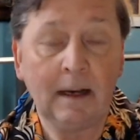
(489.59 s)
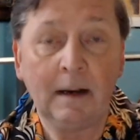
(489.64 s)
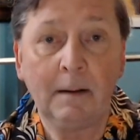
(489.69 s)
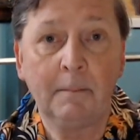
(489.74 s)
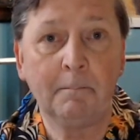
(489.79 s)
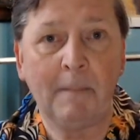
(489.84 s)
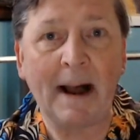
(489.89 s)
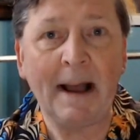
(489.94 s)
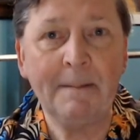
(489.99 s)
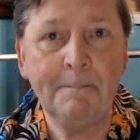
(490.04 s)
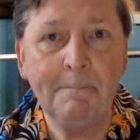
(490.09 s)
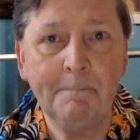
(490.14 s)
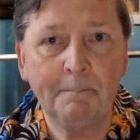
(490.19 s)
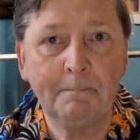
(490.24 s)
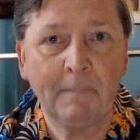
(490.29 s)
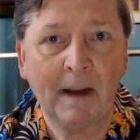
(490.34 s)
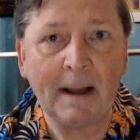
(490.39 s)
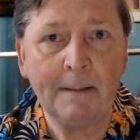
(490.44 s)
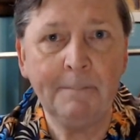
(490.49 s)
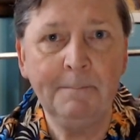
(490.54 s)

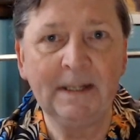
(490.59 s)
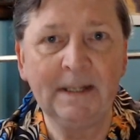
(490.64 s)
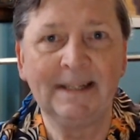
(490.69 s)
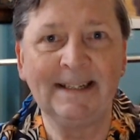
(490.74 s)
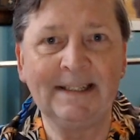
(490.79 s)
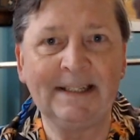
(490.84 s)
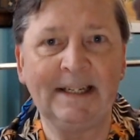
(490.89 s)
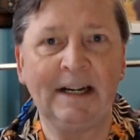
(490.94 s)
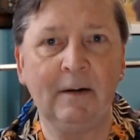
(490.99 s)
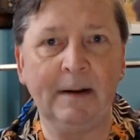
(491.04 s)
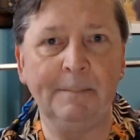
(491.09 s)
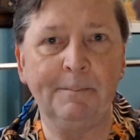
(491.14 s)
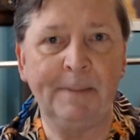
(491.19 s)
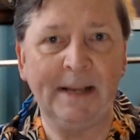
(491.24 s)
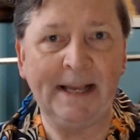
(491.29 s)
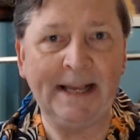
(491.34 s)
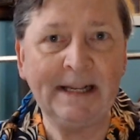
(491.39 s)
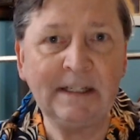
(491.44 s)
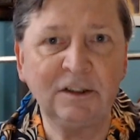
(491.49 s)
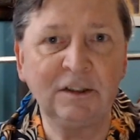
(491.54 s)
My military
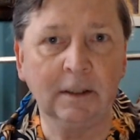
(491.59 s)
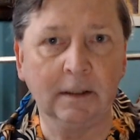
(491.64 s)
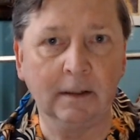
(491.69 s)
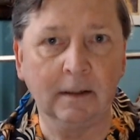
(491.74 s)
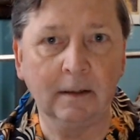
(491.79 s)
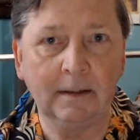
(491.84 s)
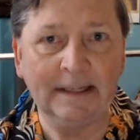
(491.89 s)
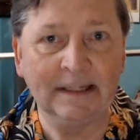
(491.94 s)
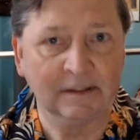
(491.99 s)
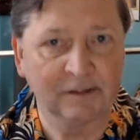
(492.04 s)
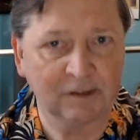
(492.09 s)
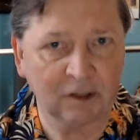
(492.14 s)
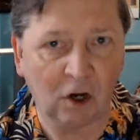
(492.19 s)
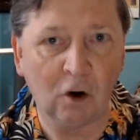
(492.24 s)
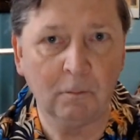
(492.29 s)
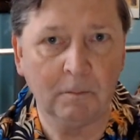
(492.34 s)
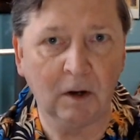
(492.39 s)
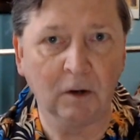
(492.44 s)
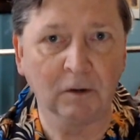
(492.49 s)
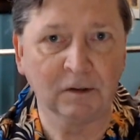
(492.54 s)
pension is
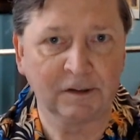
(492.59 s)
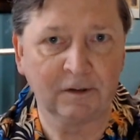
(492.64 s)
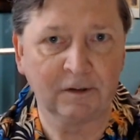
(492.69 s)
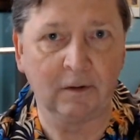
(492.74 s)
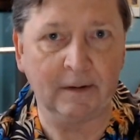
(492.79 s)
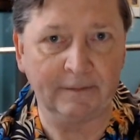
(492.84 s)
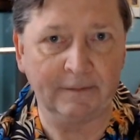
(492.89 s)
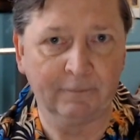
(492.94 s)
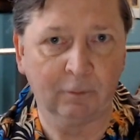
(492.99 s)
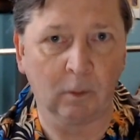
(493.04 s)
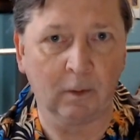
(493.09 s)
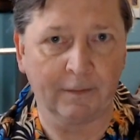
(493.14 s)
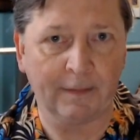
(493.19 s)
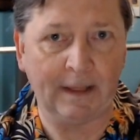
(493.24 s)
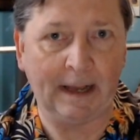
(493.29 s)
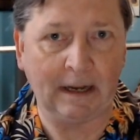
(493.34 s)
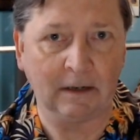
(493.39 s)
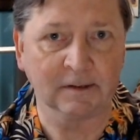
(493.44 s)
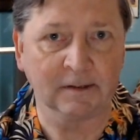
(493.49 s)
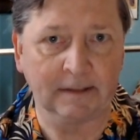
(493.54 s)
almost
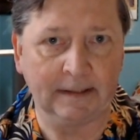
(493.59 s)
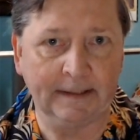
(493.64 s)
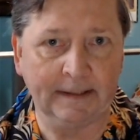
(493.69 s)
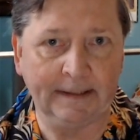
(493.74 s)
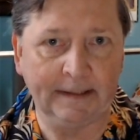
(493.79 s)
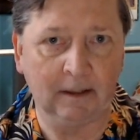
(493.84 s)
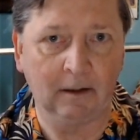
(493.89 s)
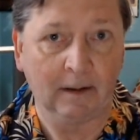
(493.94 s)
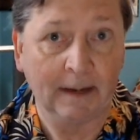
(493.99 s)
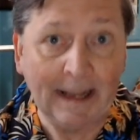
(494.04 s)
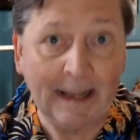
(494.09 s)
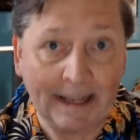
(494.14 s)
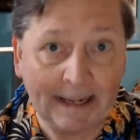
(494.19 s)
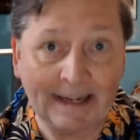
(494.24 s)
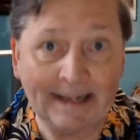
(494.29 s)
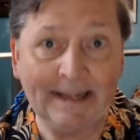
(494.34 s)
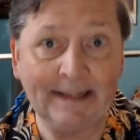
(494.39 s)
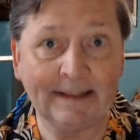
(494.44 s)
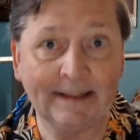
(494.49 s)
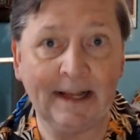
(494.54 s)
$34,000 a year, and I
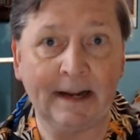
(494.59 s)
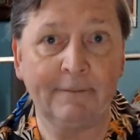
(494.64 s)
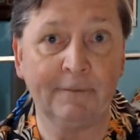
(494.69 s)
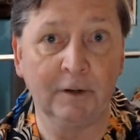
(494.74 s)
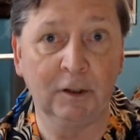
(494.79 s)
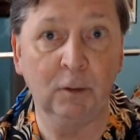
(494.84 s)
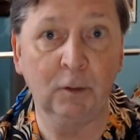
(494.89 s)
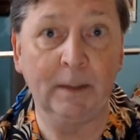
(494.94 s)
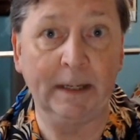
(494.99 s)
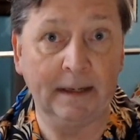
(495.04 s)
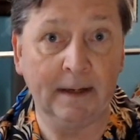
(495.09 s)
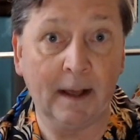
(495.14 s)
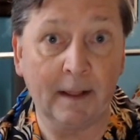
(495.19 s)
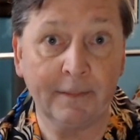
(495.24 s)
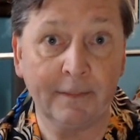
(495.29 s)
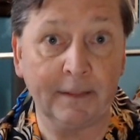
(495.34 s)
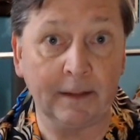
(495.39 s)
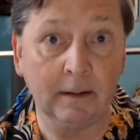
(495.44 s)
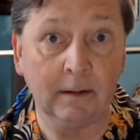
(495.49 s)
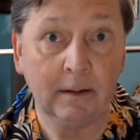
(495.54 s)
get that for doing
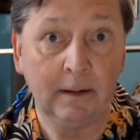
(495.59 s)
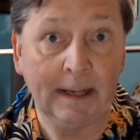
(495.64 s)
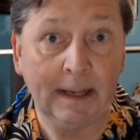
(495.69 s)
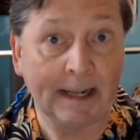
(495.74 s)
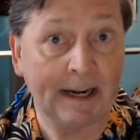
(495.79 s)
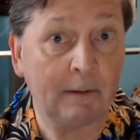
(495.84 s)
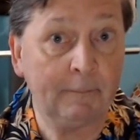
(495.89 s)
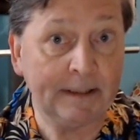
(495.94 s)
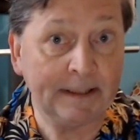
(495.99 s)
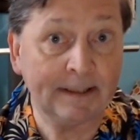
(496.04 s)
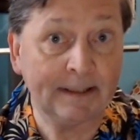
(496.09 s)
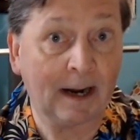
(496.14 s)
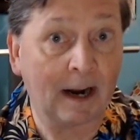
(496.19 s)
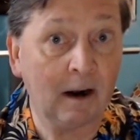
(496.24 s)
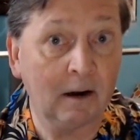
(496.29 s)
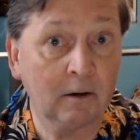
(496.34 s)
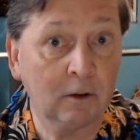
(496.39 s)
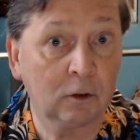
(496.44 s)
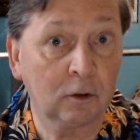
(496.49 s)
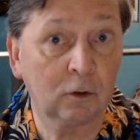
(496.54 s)
nothing. And I
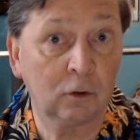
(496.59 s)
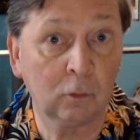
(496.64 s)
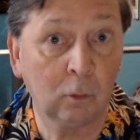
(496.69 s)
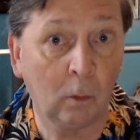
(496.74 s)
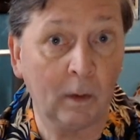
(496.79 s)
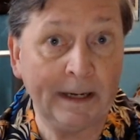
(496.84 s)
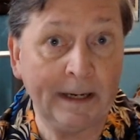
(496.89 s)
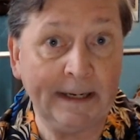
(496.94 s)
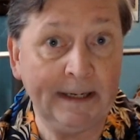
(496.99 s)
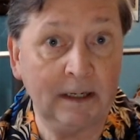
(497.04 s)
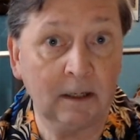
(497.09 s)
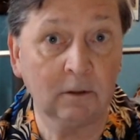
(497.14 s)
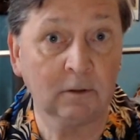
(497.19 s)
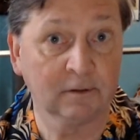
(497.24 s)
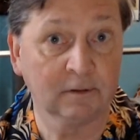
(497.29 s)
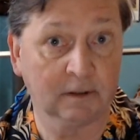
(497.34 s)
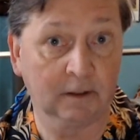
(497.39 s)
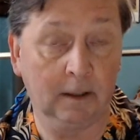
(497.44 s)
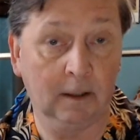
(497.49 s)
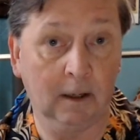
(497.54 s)
retired 20
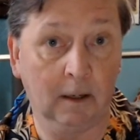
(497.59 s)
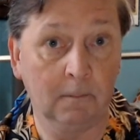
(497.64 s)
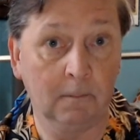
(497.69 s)
years ago.